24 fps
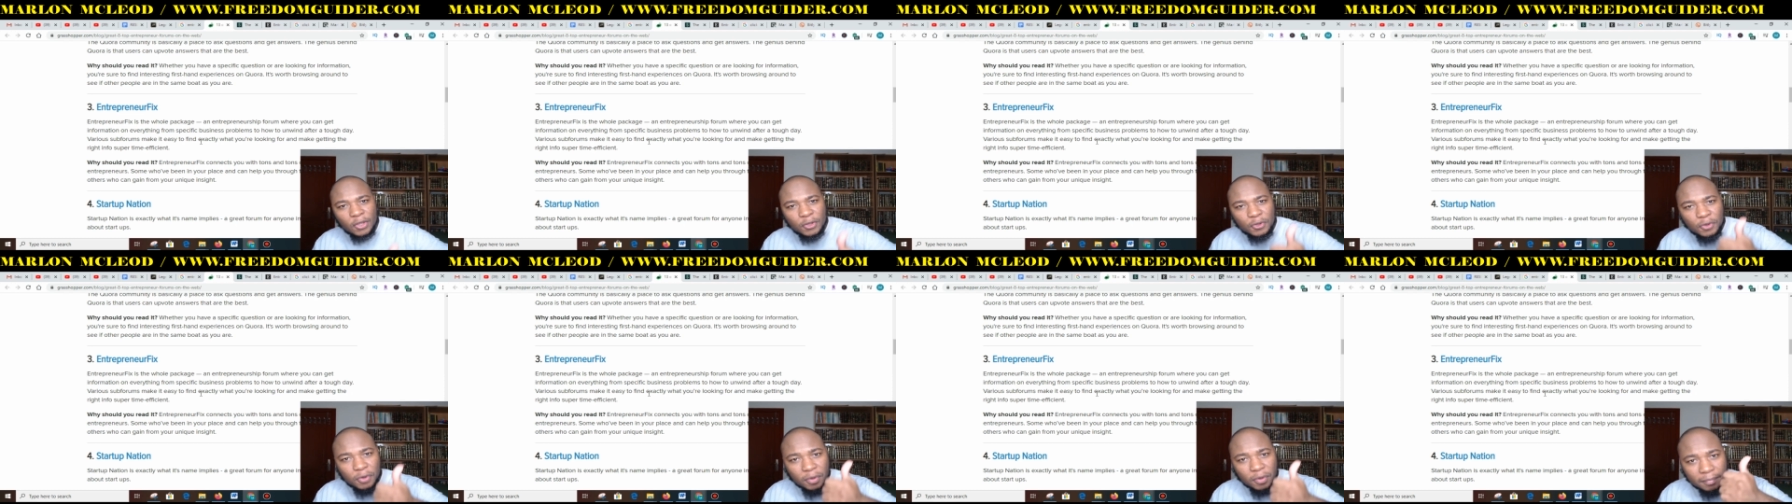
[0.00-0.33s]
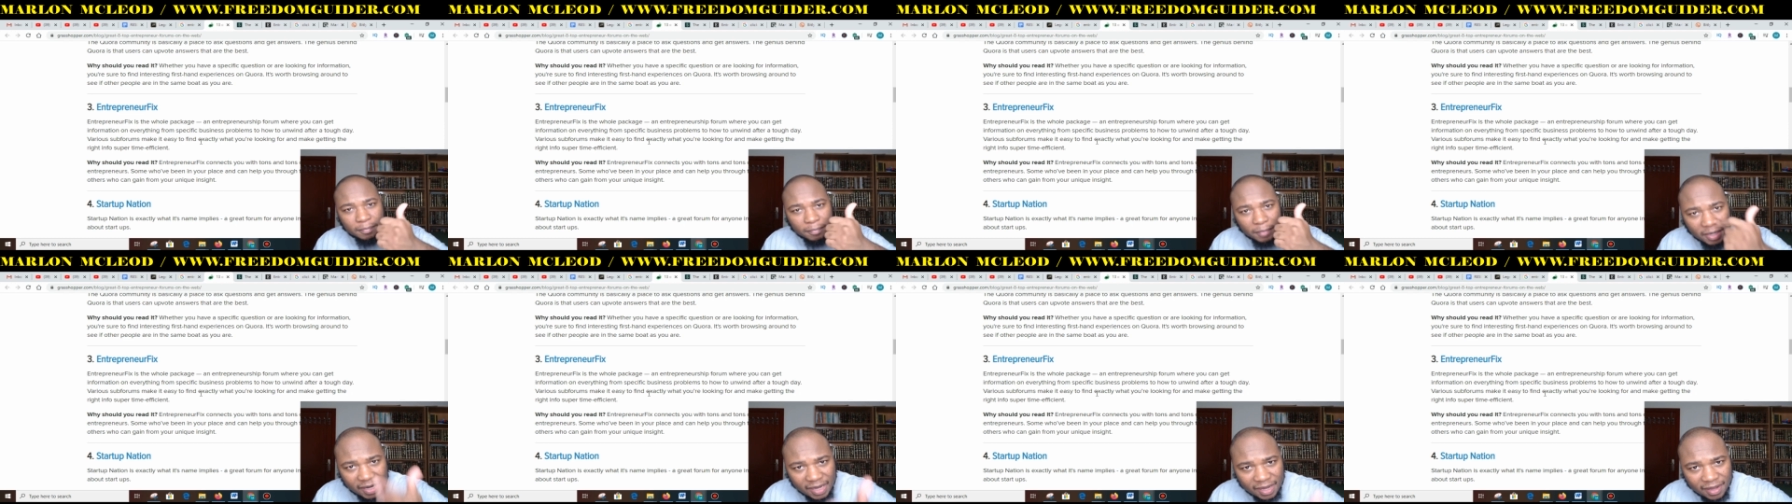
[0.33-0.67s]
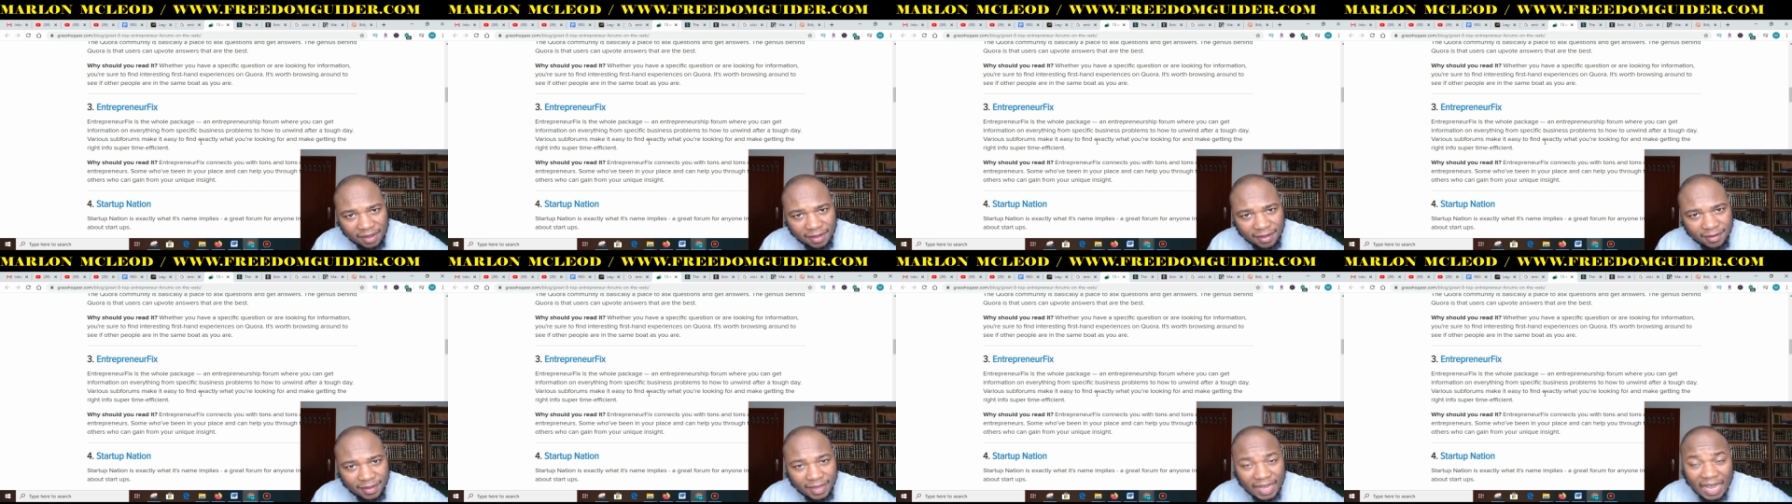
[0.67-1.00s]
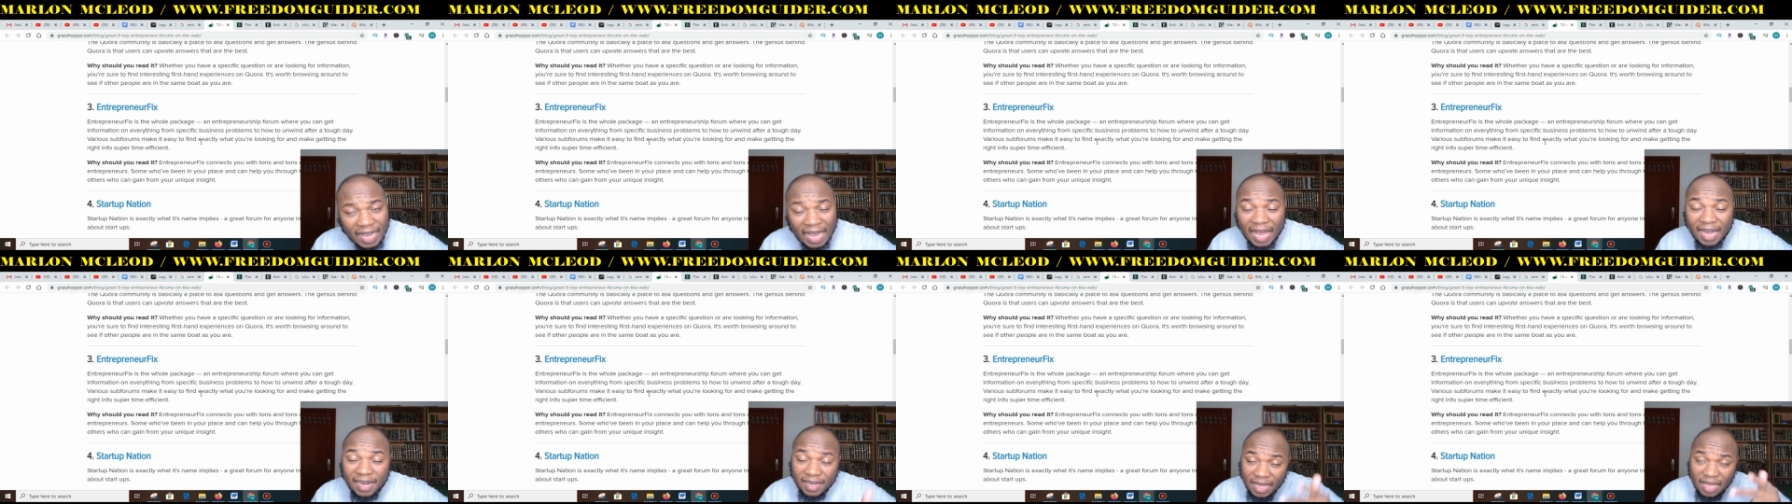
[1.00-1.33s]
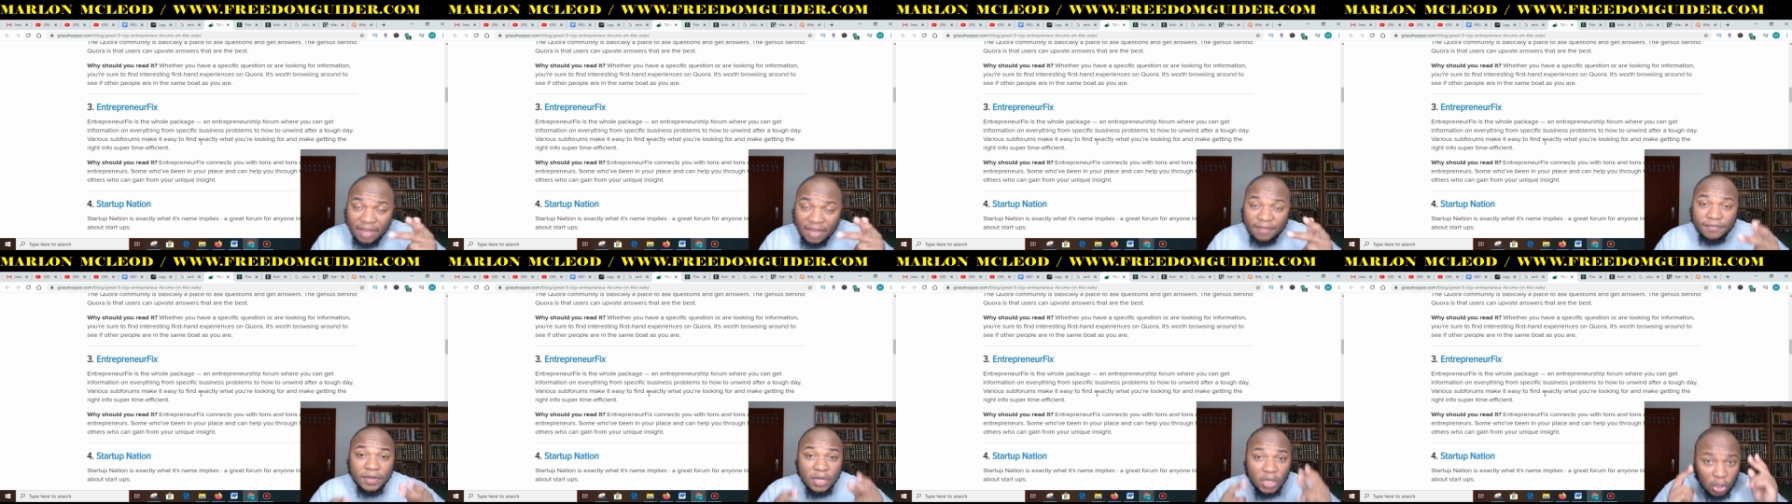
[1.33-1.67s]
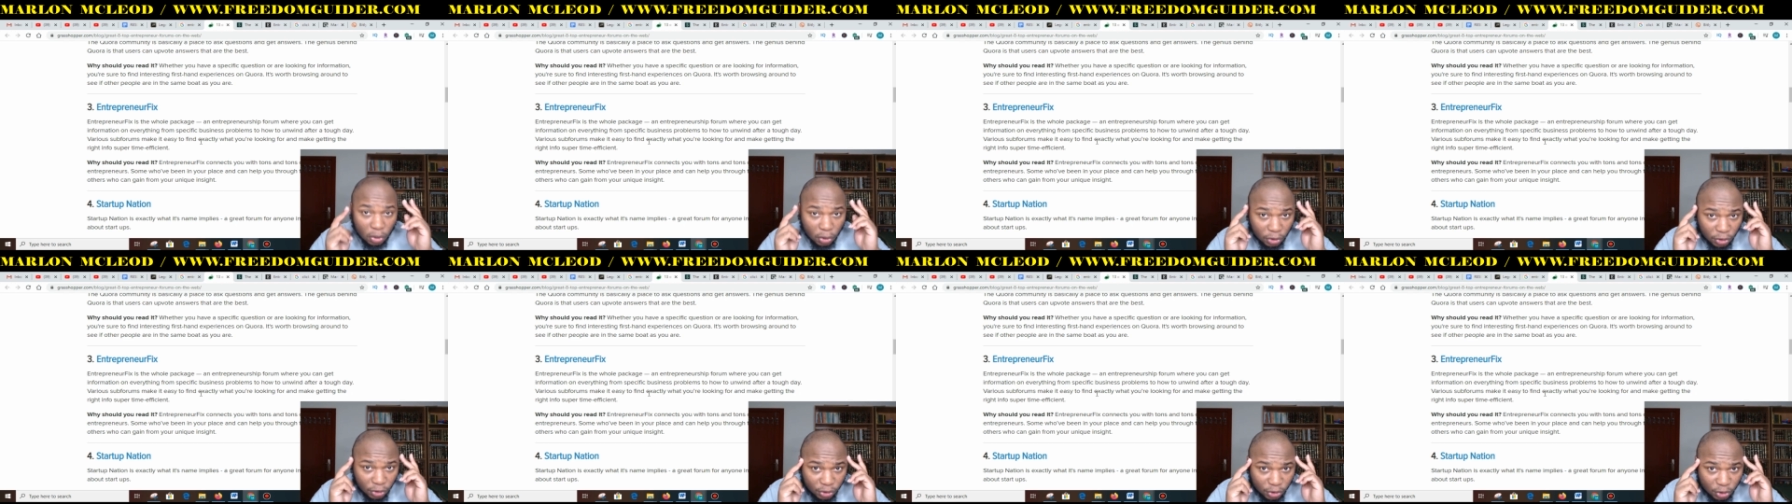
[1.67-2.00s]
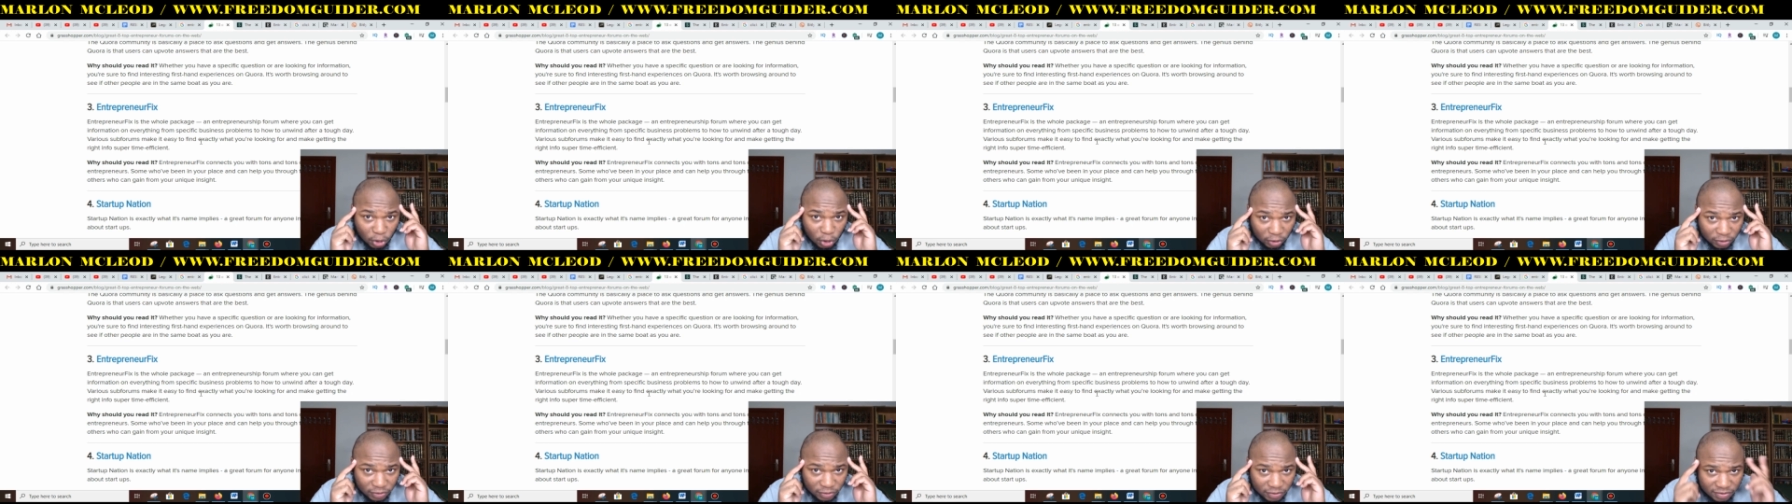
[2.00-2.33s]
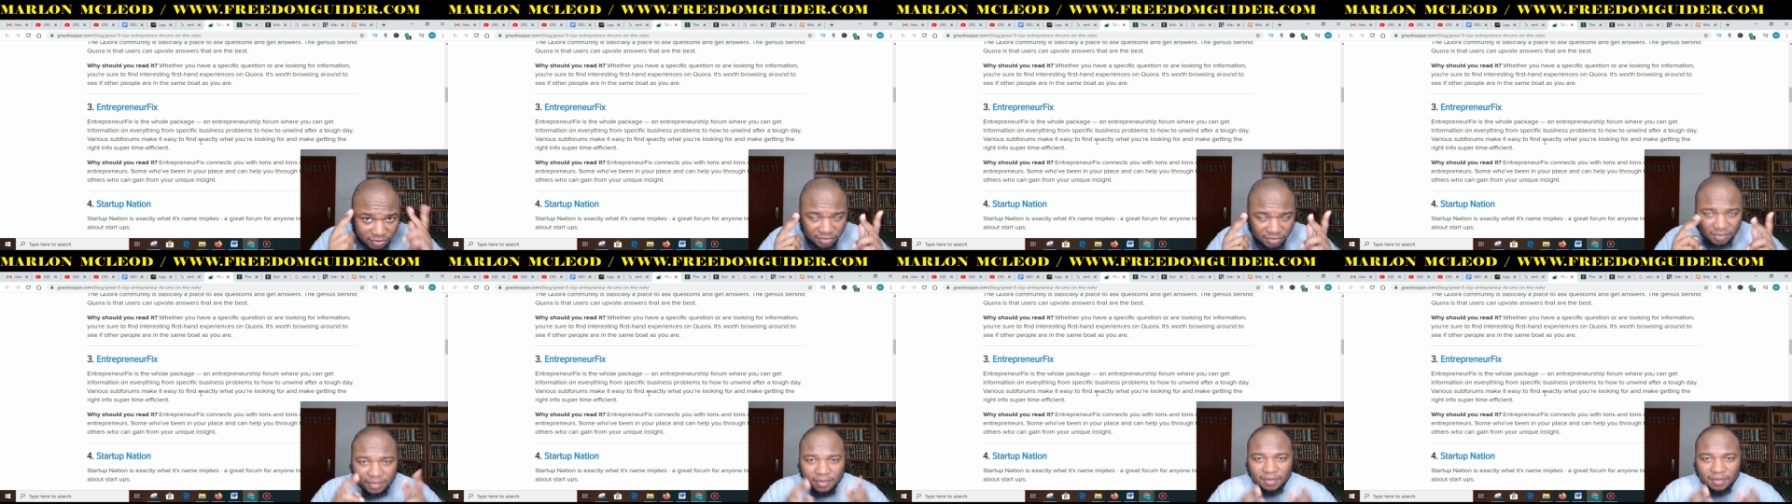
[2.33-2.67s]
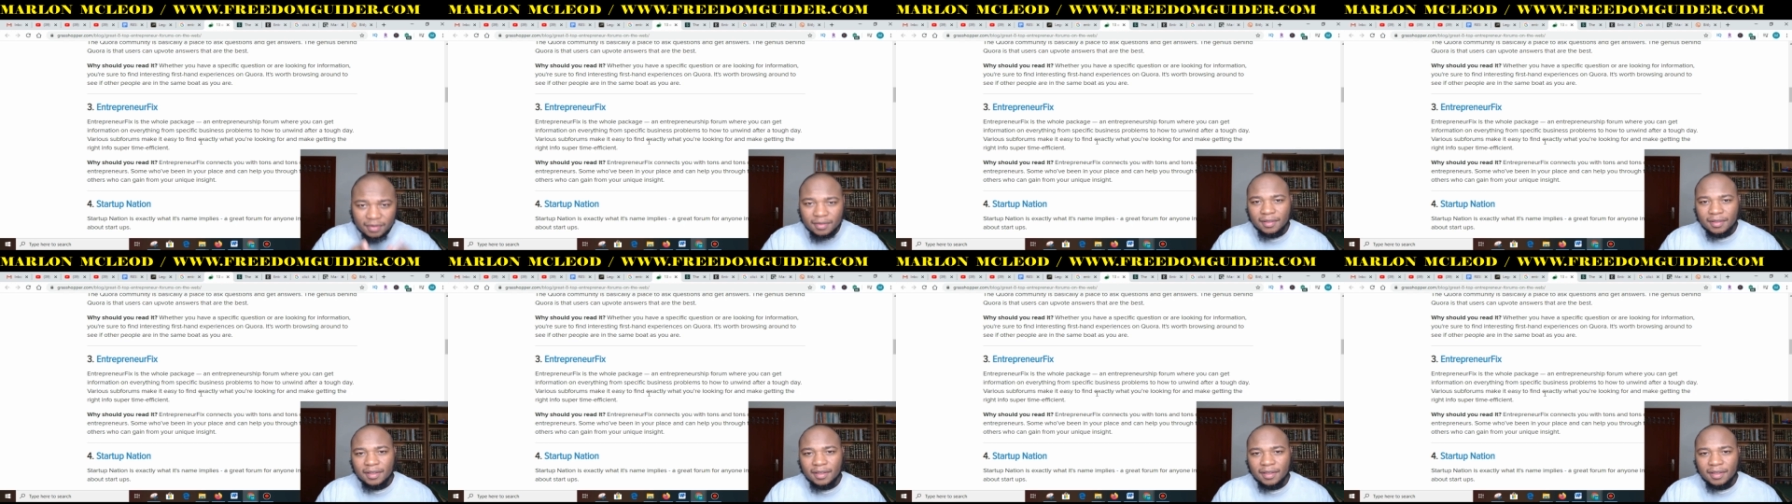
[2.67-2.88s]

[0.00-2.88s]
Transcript: your money, and even your thoughts.